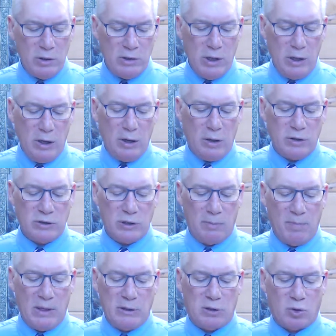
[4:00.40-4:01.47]
years
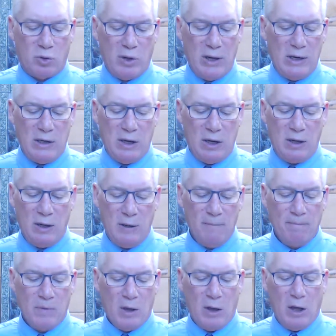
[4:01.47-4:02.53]
and be treated
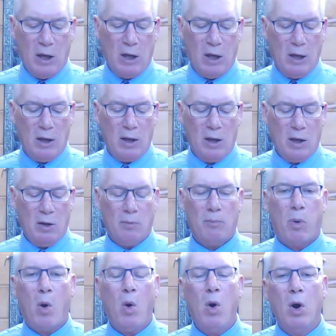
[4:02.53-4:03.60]
uh,
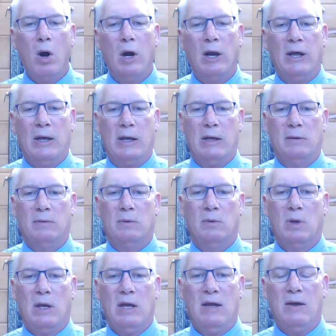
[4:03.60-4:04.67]
poorly
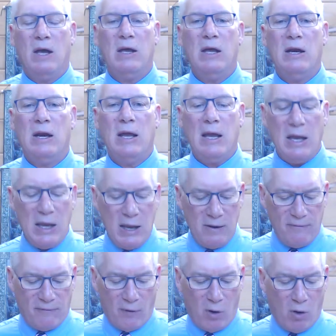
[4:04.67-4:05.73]
in
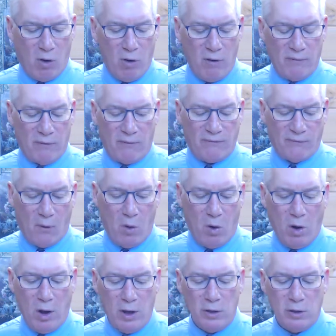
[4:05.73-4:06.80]
evil for
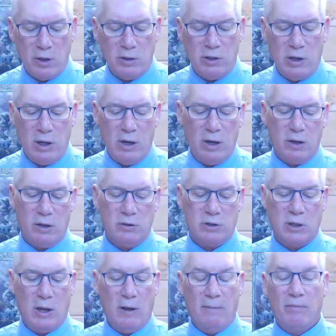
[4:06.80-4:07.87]
400 years.
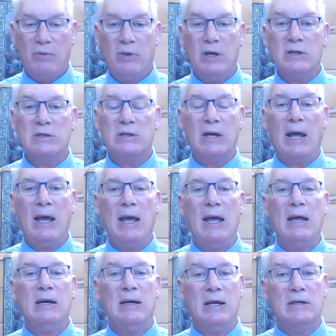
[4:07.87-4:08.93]
This
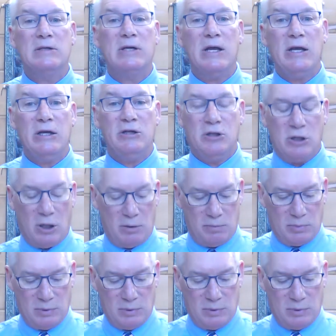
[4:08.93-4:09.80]
land is Egypt.